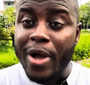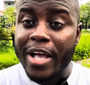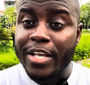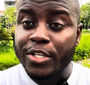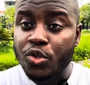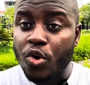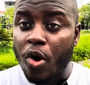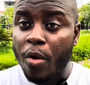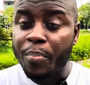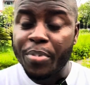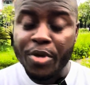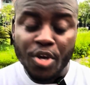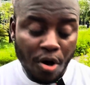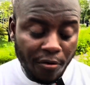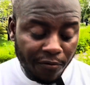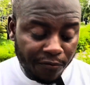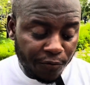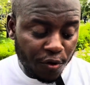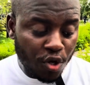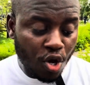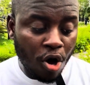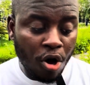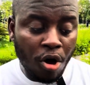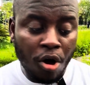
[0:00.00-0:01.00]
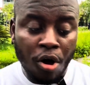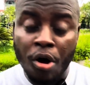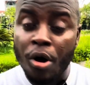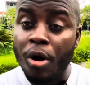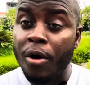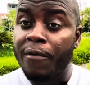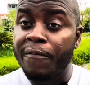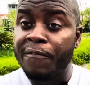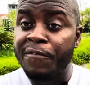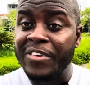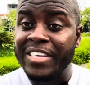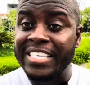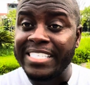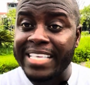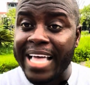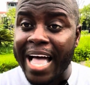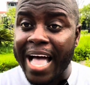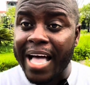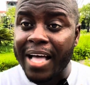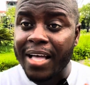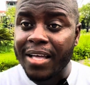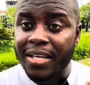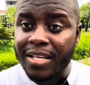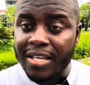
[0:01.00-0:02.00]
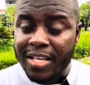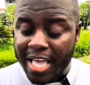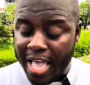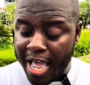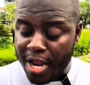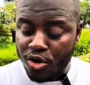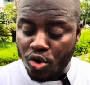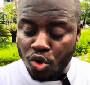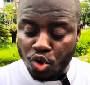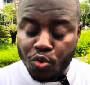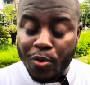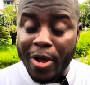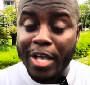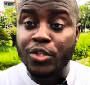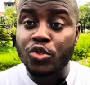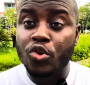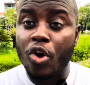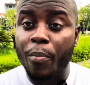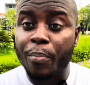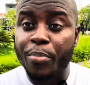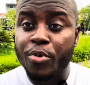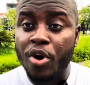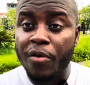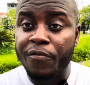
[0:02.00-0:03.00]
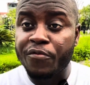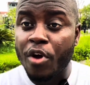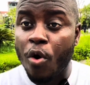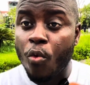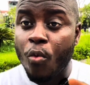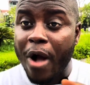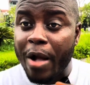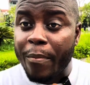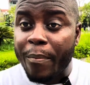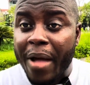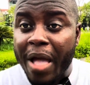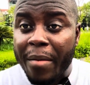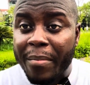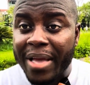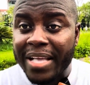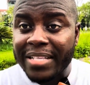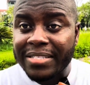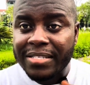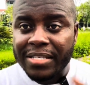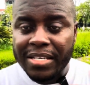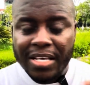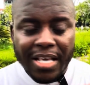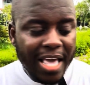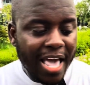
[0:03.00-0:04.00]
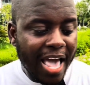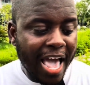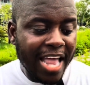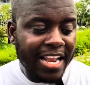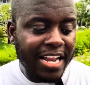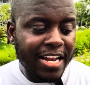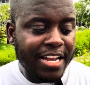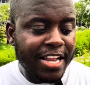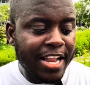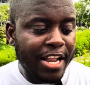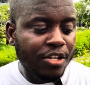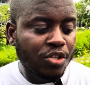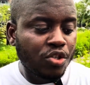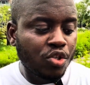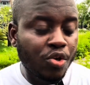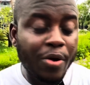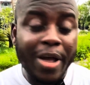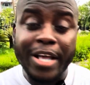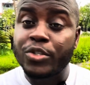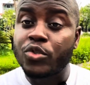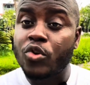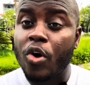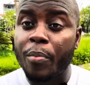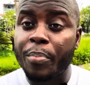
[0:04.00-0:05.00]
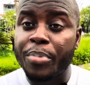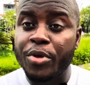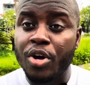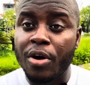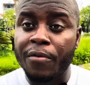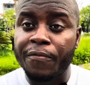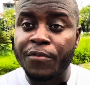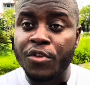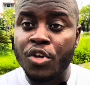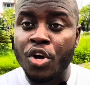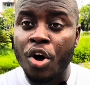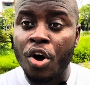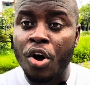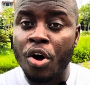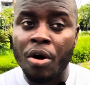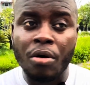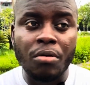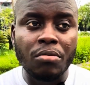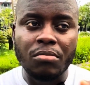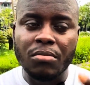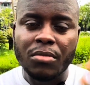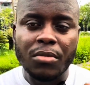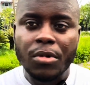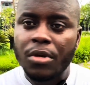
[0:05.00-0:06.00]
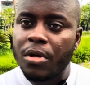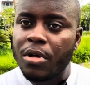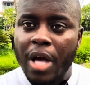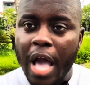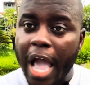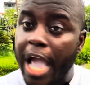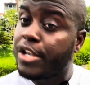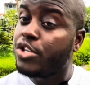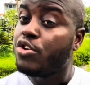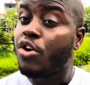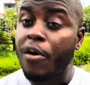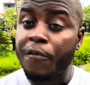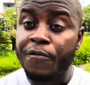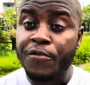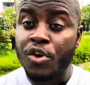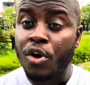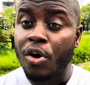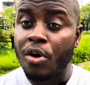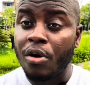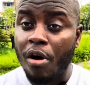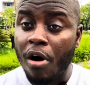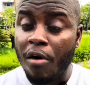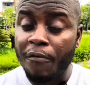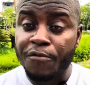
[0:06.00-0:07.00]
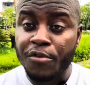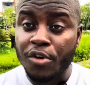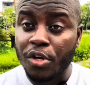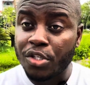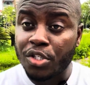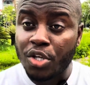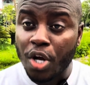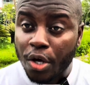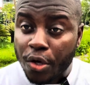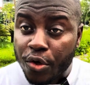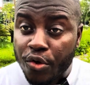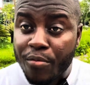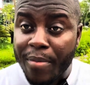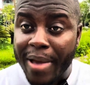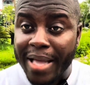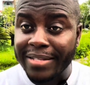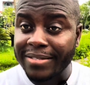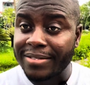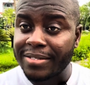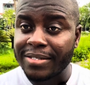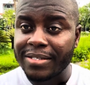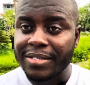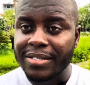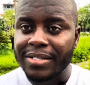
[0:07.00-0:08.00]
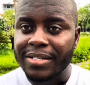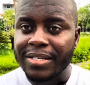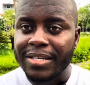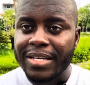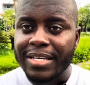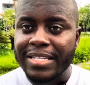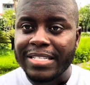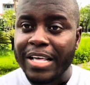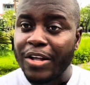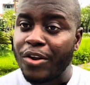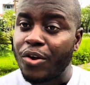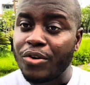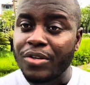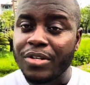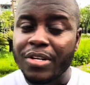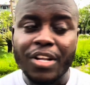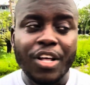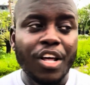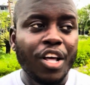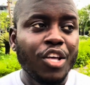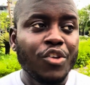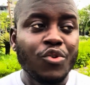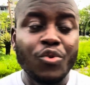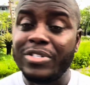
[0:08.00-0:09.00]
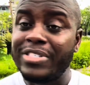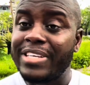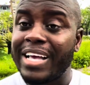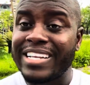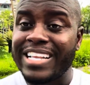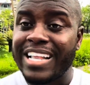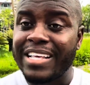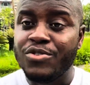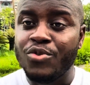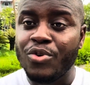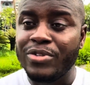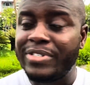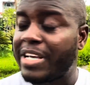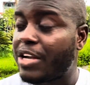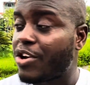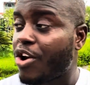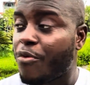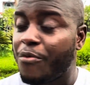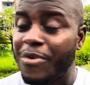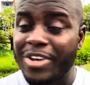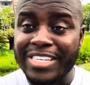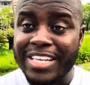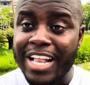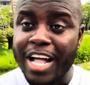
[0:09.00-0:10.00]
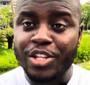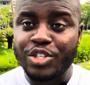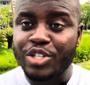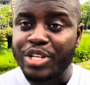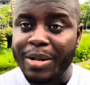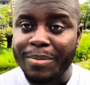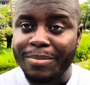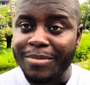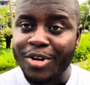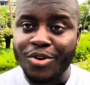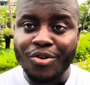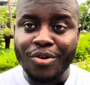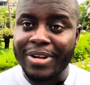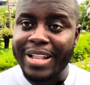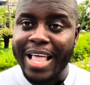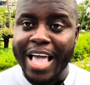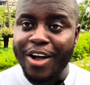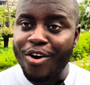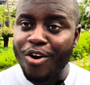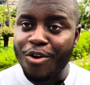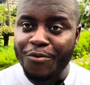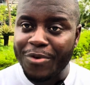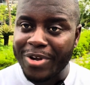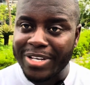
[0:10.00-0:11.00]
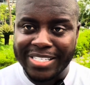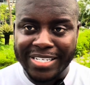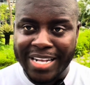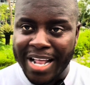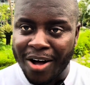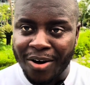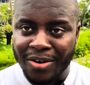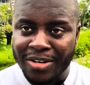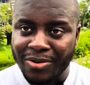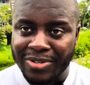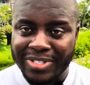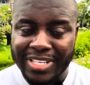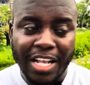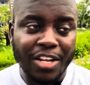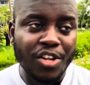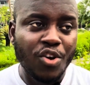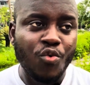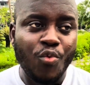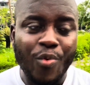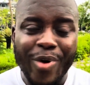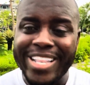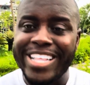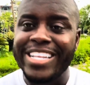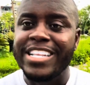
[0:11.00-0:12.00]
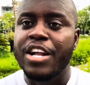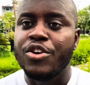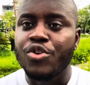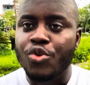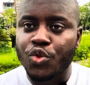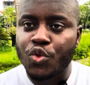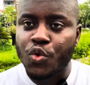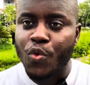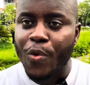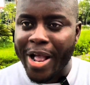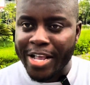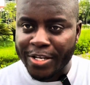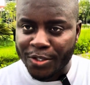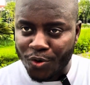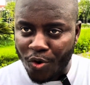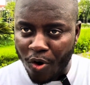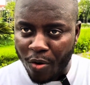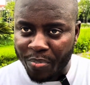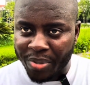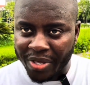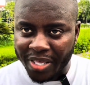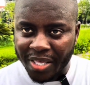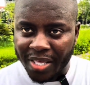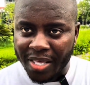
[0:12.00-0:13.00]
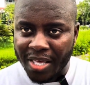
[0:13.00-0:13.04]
copy of your visa, a notarized copy of your work permit, and a notarized copy of your document. They don't. You take the original to them. They don't like original. They'll tell you we need the notarized copy,